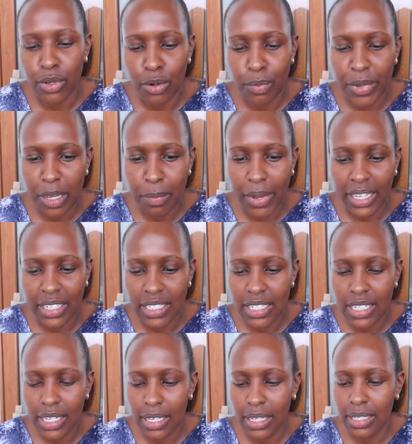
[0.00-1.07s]
me go make my
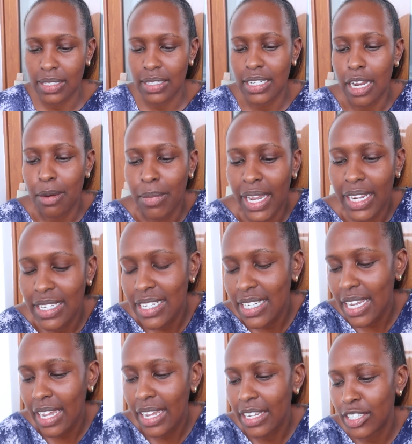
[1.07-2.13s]
tea, start my
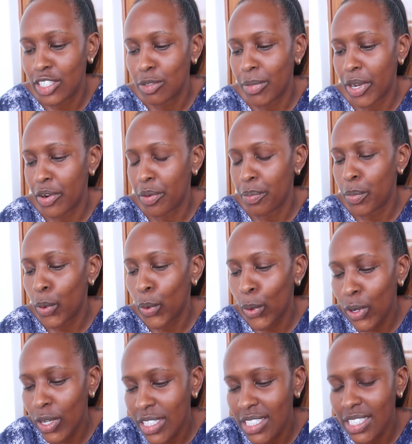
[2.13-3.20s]
day, do my
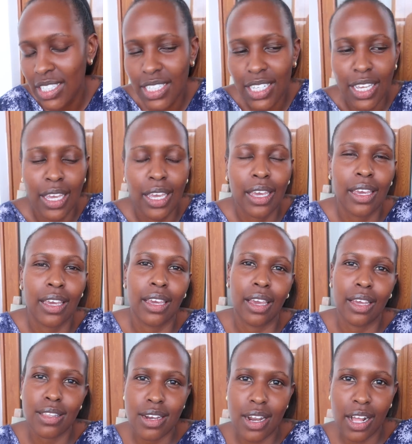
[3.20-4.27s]
reports,
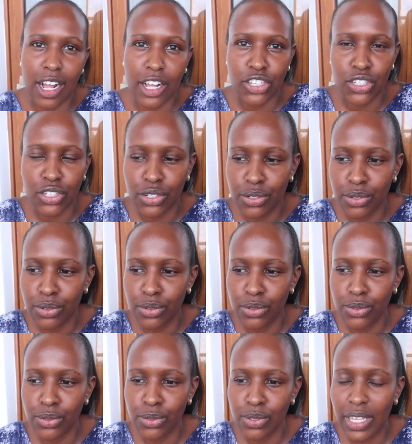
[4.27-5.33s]
and then I'll catch
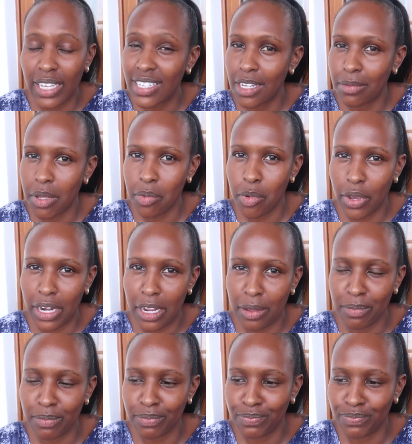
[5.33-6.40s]
you later, maybe when
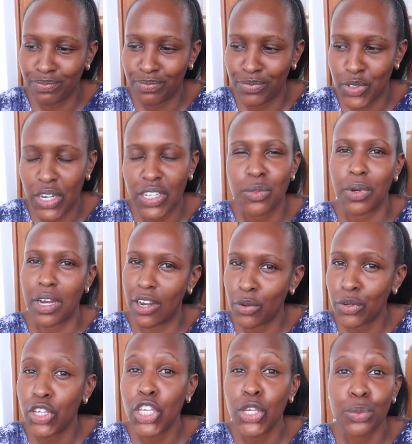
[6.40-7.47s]
I'm dressed, when I
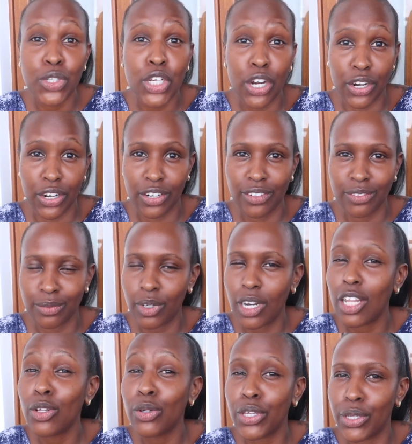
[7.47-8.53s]
look cuter.
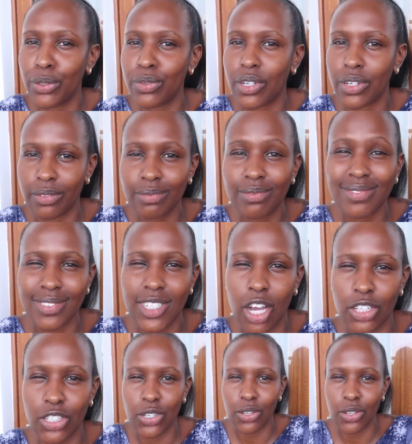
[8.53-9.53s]
Talk